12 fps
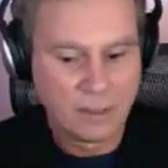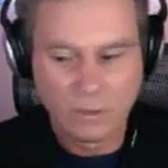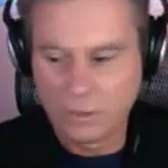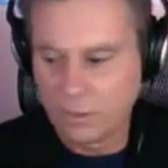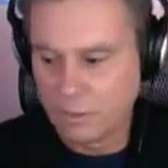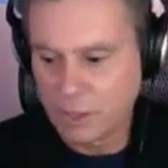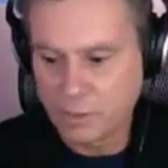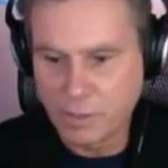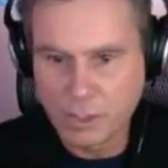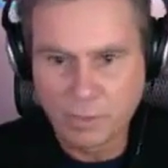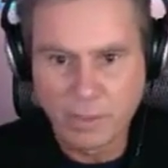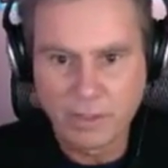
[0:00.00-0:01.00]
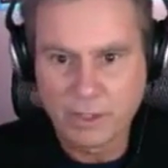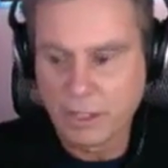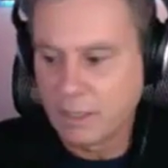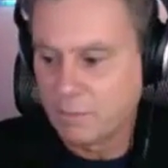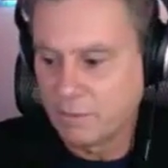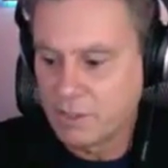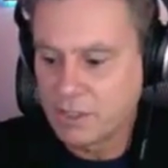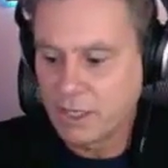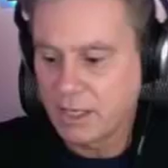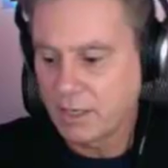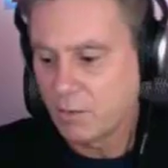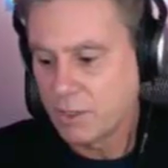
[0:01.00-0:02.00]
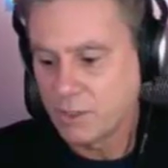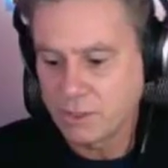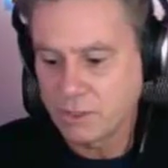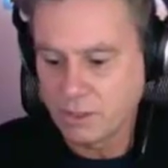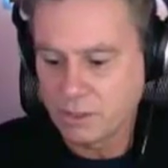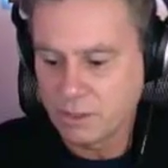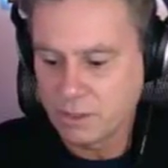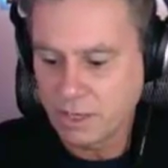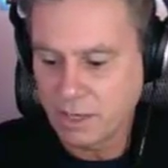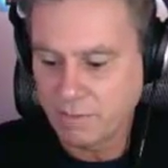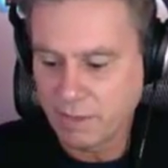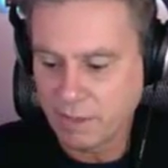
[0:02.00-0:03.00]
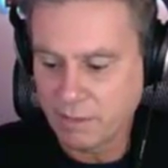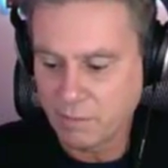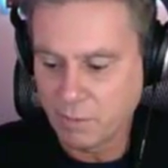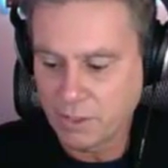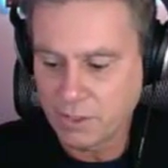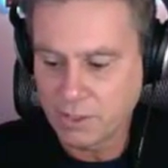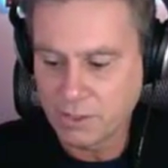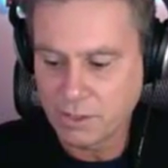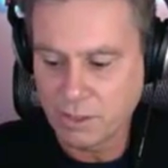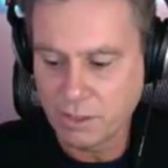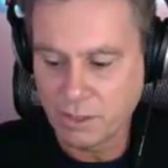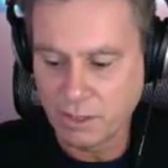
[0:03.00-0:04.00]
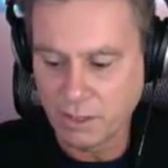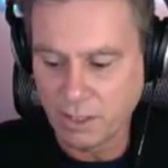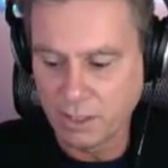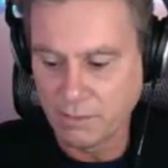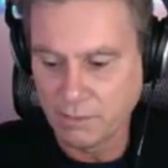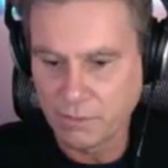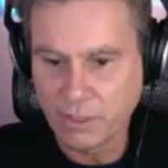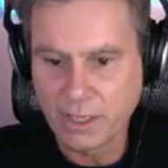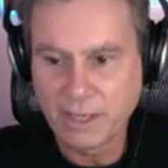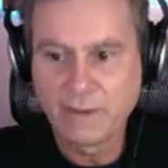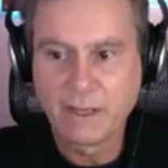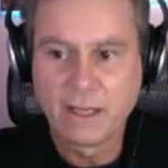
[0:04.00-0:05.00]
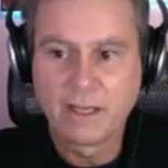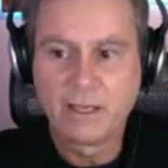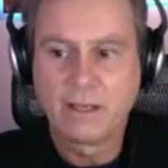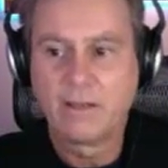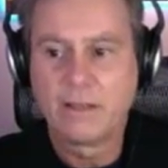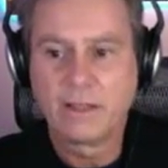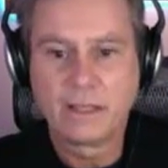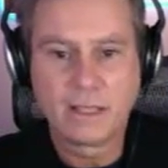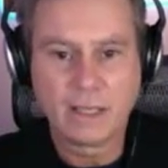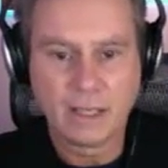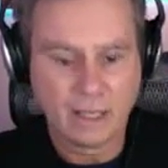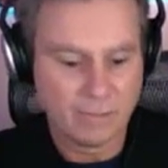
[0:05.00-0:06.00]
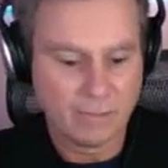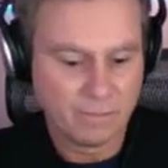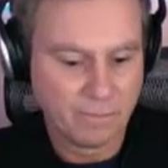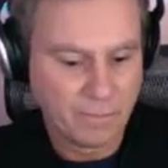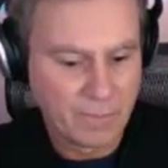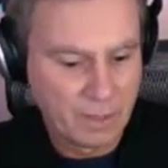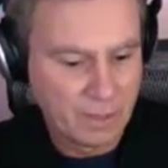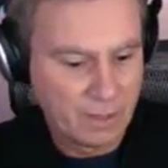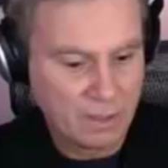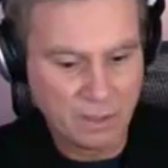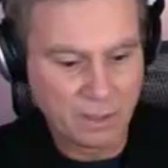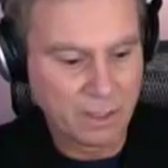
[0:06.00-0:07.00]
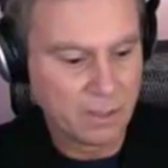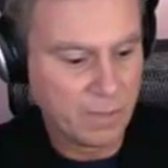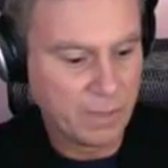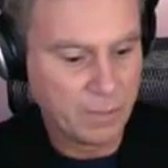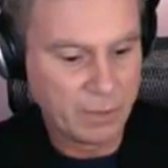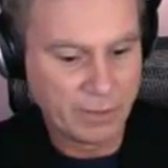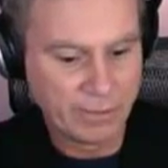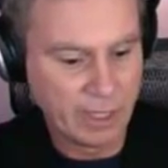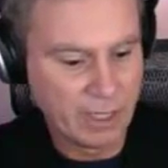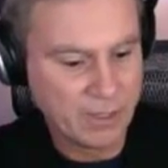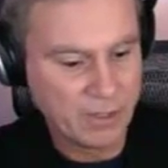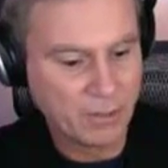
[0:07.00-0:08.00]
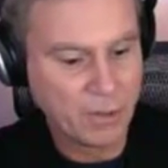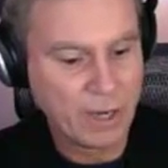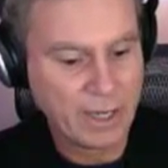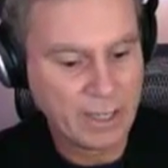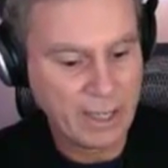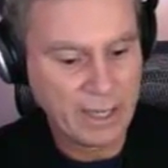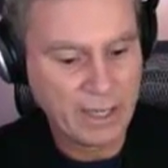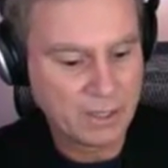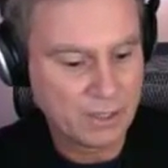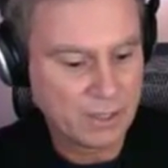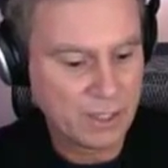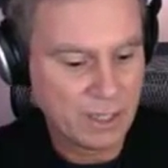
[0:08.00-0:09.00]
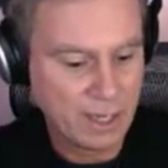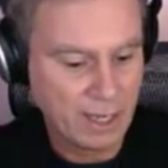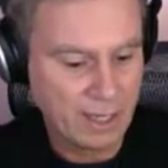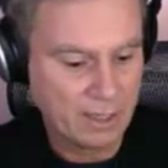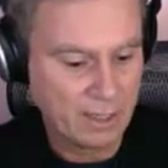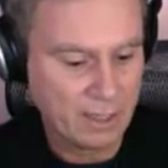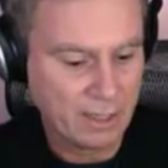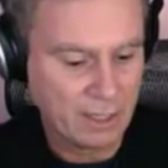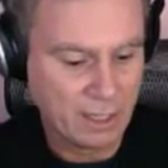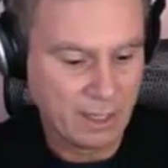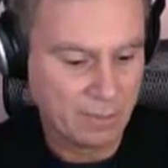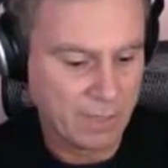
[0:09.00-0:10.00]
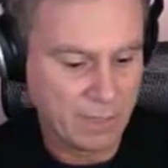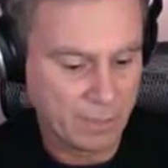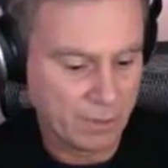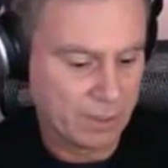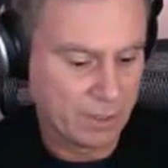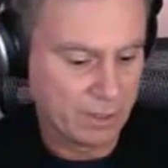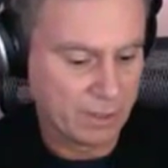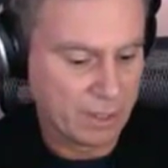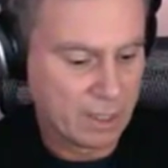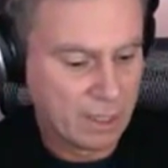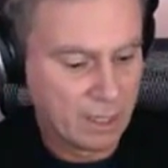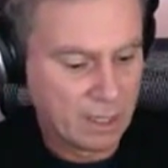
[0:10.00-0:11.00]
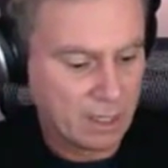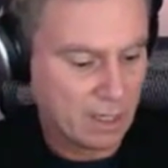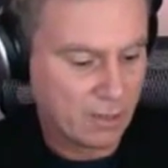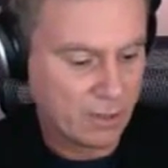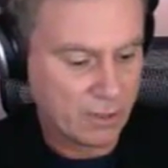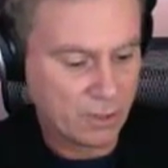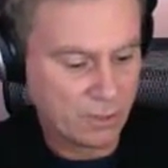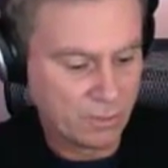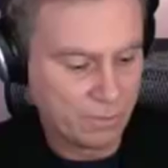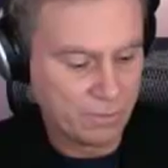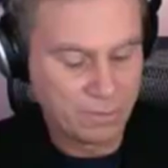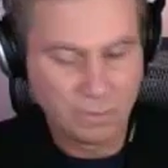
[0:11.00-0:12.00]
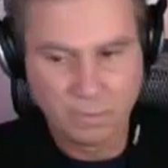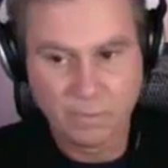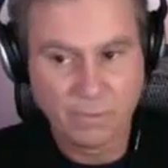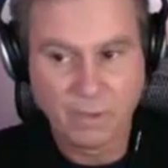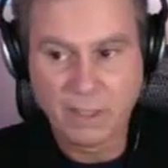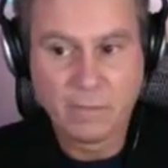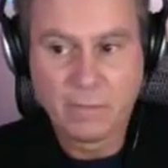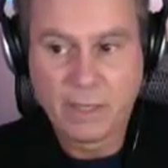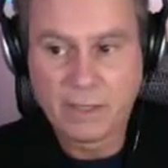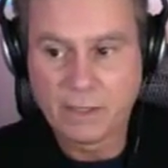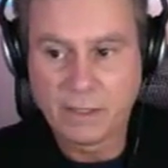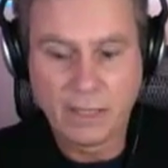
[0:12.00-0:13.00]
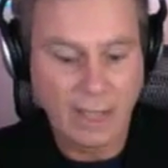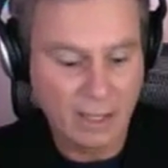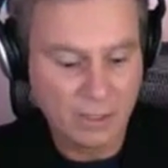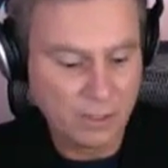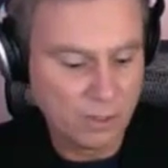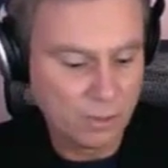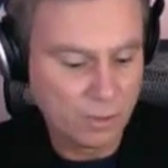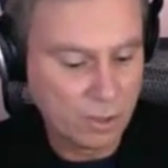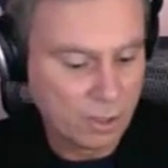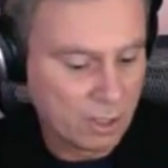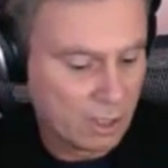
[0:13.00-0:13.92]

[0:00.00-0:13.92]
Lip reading: would do a much, much better job of deciding what's safe and what's unfree than the good people who've lost their way in that agency, and the people in Congress who've fundamentally, as usual,